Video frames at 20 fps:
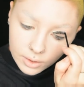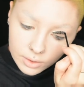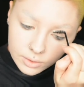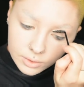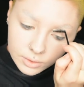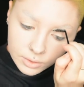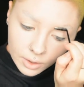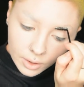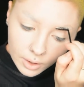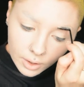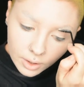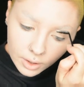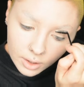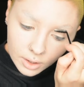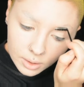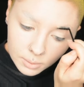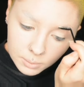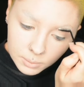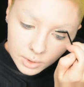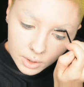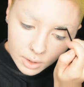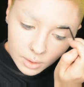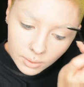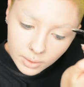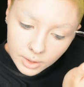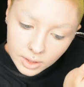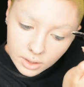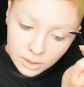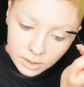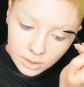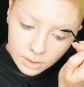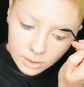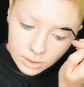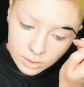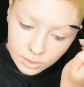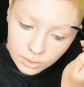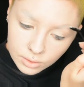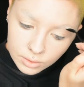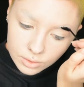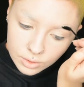So I'm
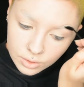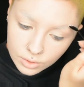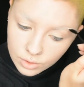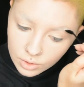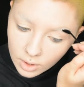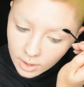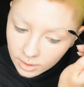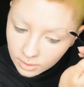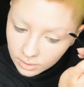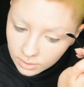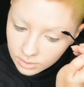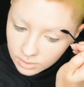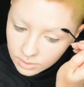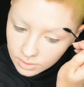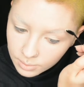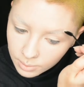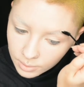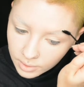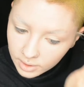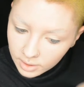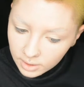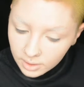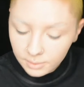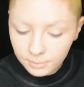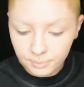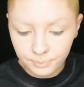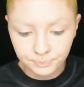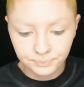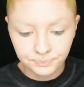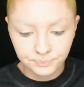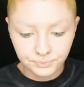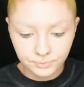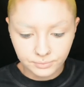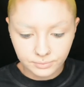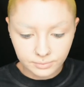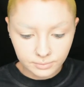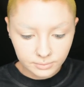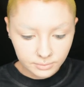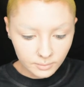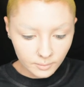going to try not to spoil it,
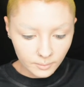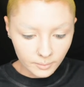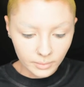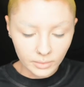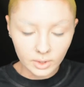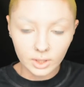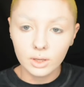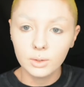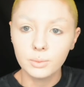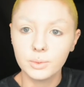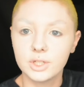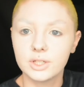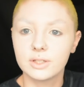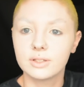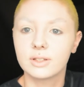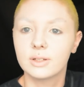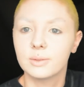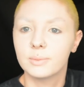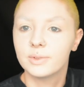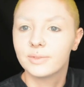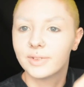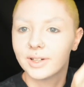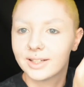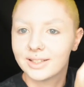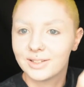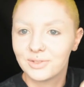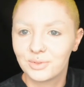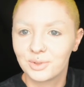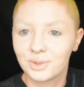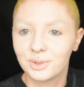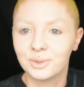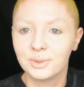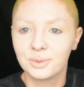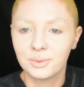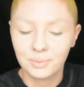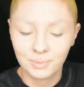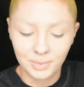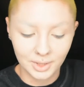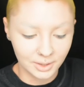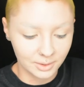which is going to be very difficult
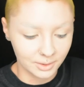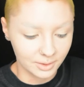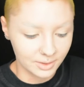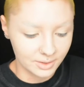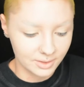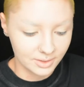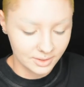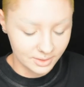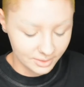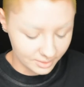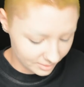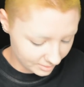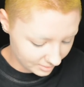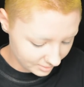because